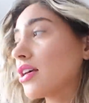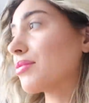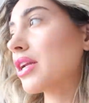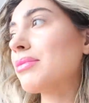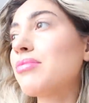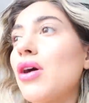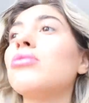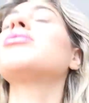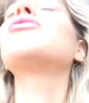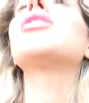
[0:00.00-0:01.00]
I'm gonna be
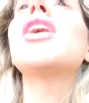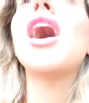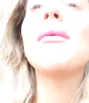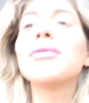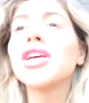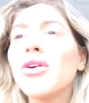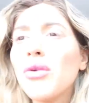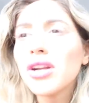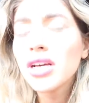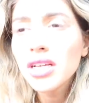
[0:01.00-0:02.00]
probably really hot, but I don't
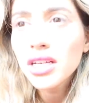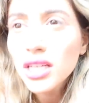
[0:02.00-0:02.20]
wanna